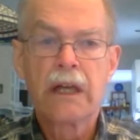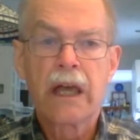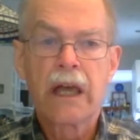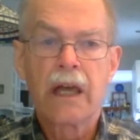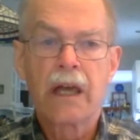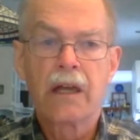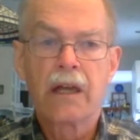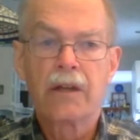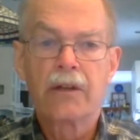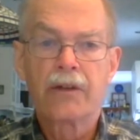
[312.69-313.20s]

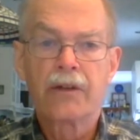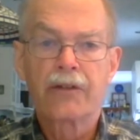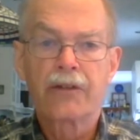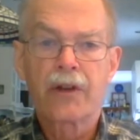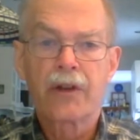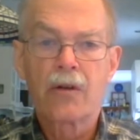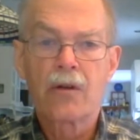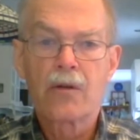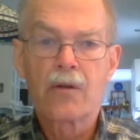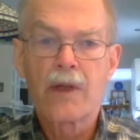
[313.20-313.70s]
And
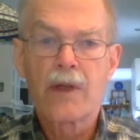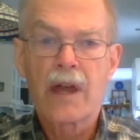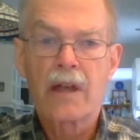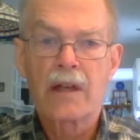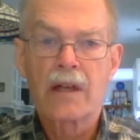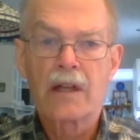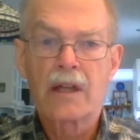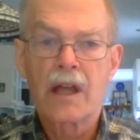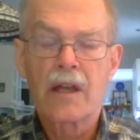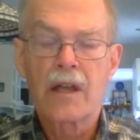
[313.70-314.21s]
so that,
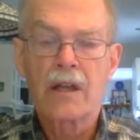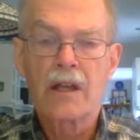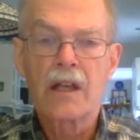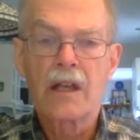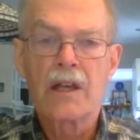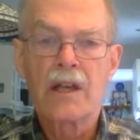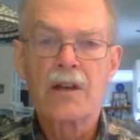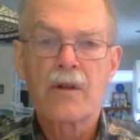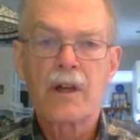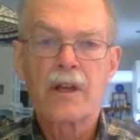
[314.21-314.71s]
again, it
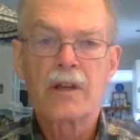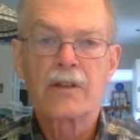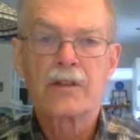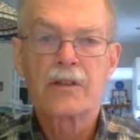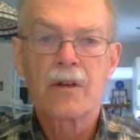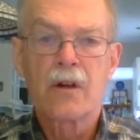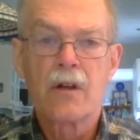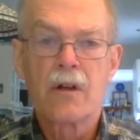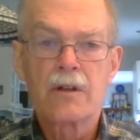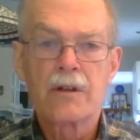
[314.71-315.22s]

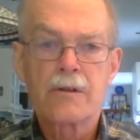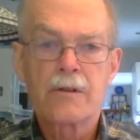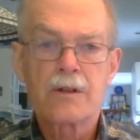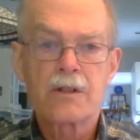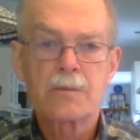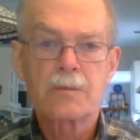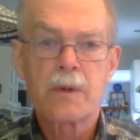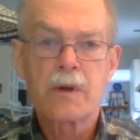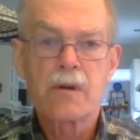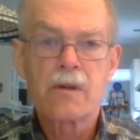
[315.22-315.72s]
integrates all your
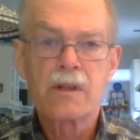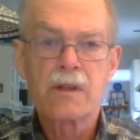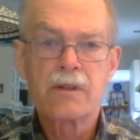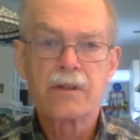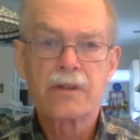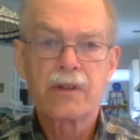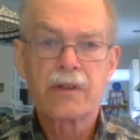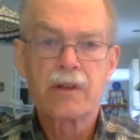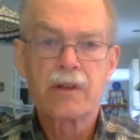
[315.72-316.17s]
experience